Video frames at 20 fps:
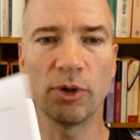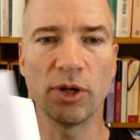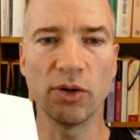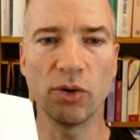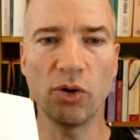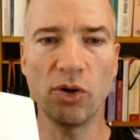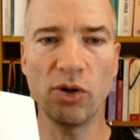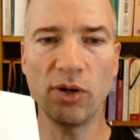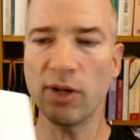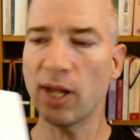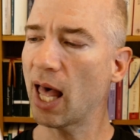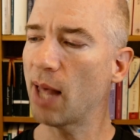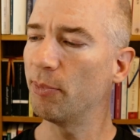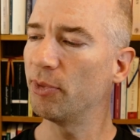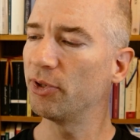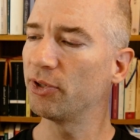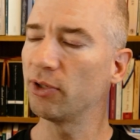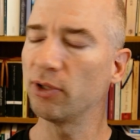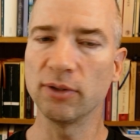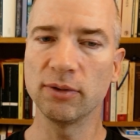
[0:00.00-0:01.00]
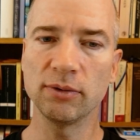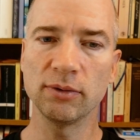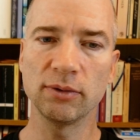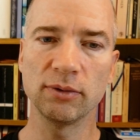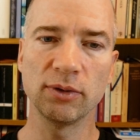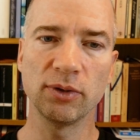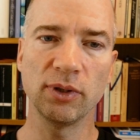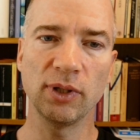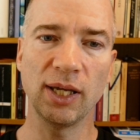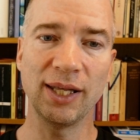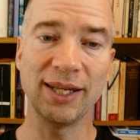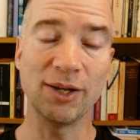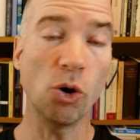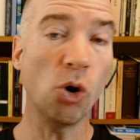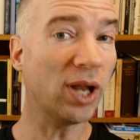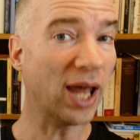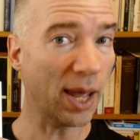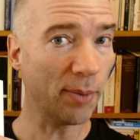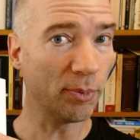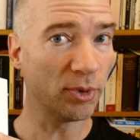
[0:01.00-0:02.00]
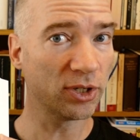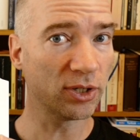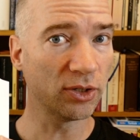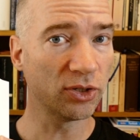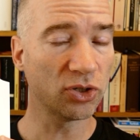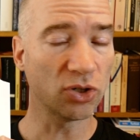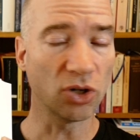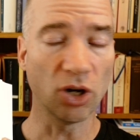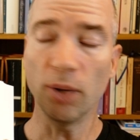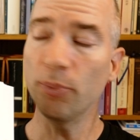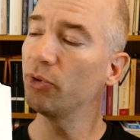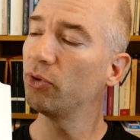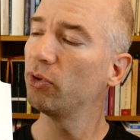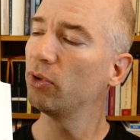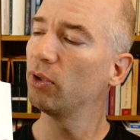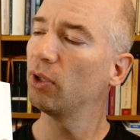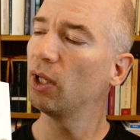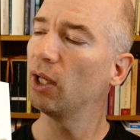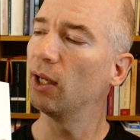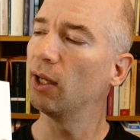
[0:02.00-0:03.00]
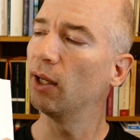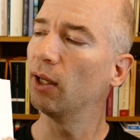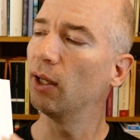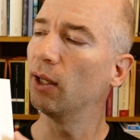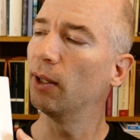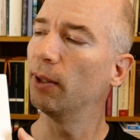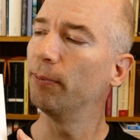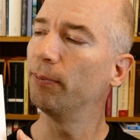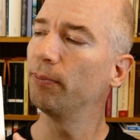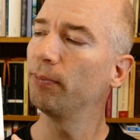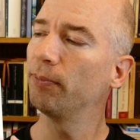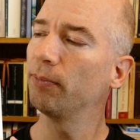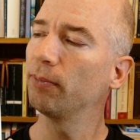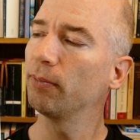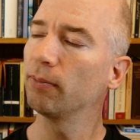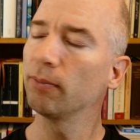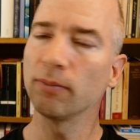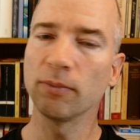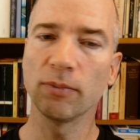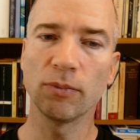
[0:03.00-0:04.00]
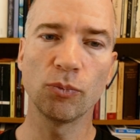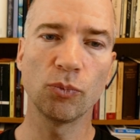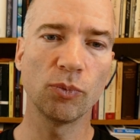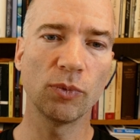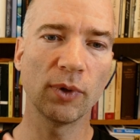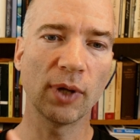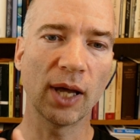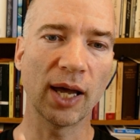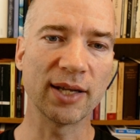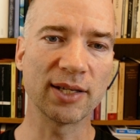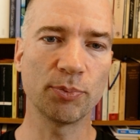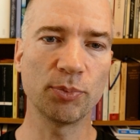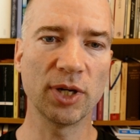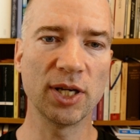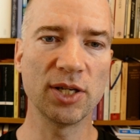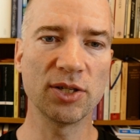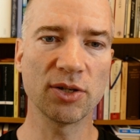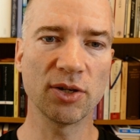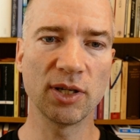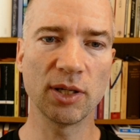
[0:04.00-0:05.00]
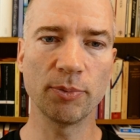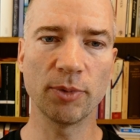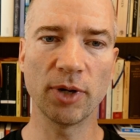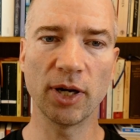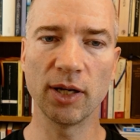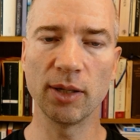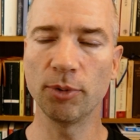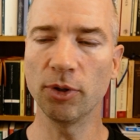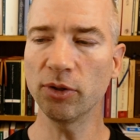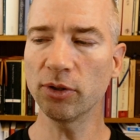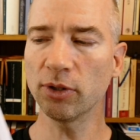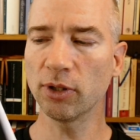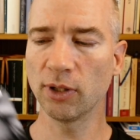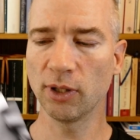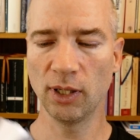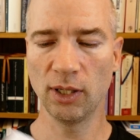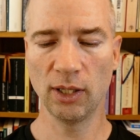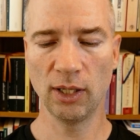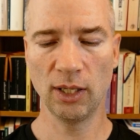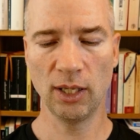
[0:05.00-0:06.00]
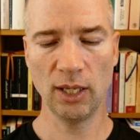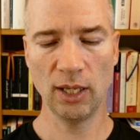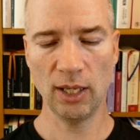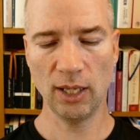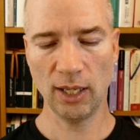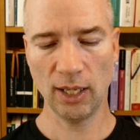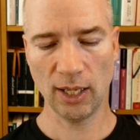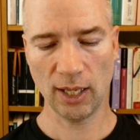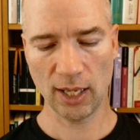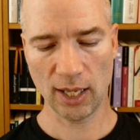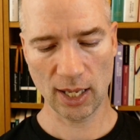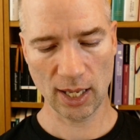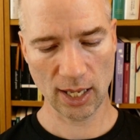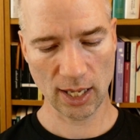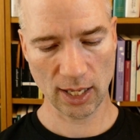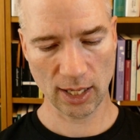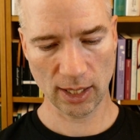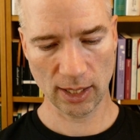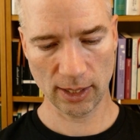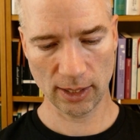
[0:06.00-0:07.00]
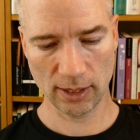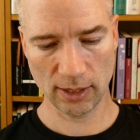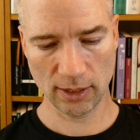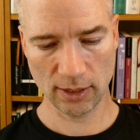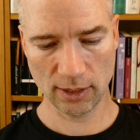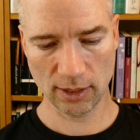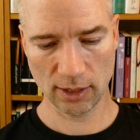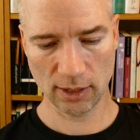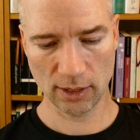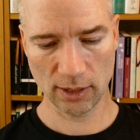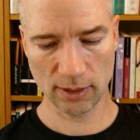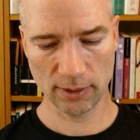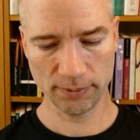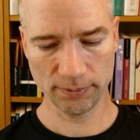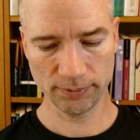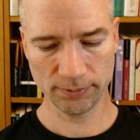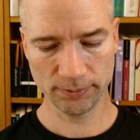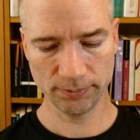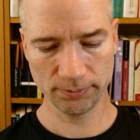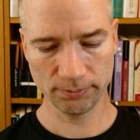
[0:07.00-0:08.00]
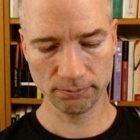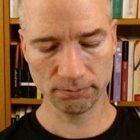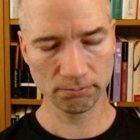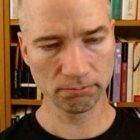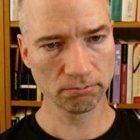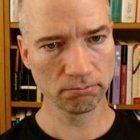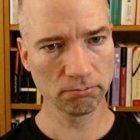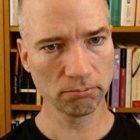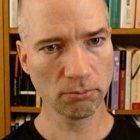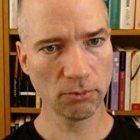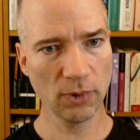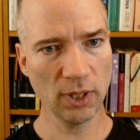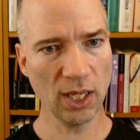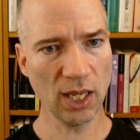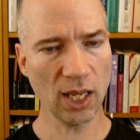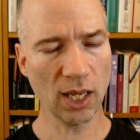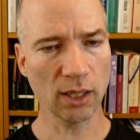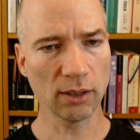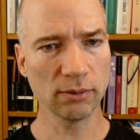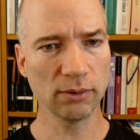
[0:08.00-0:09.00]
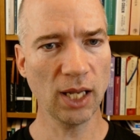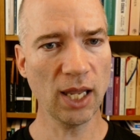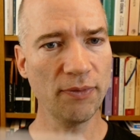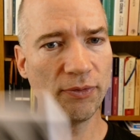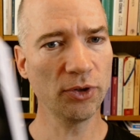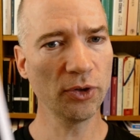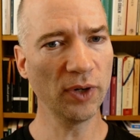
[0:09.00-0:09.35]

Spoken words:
on all Amazon shops as a print-on-demand book. And yeah, if you're